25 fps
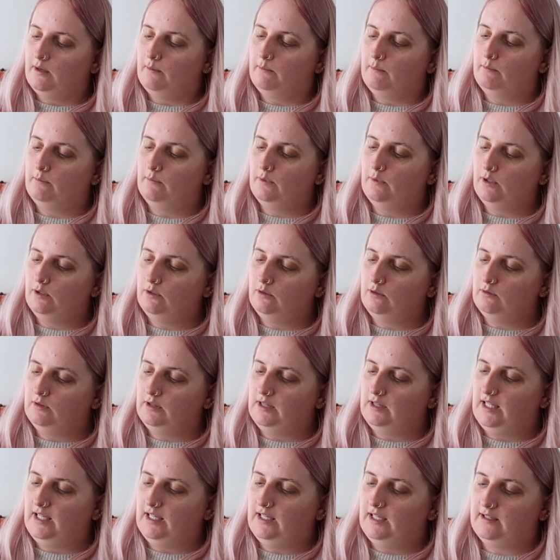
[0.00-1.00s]

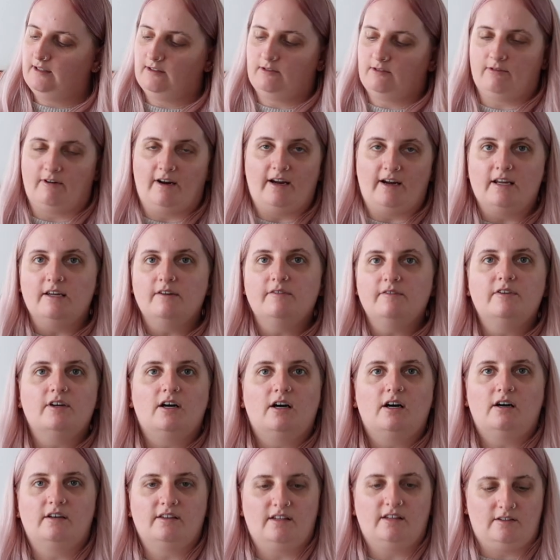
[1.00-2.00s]
moonlit
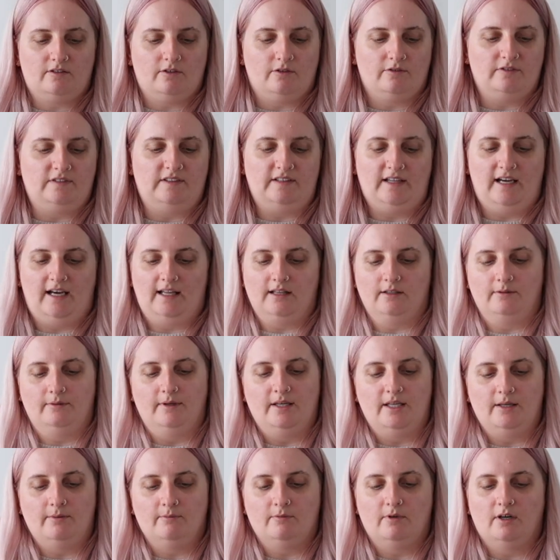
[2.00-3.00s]
graveyard, that's obviously a
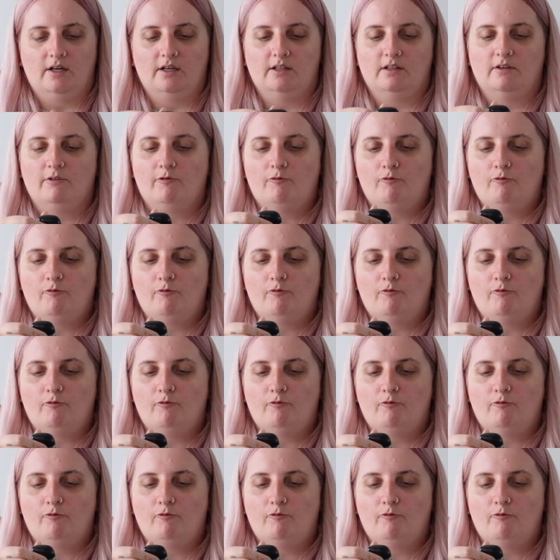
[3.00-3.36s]
Halloween one,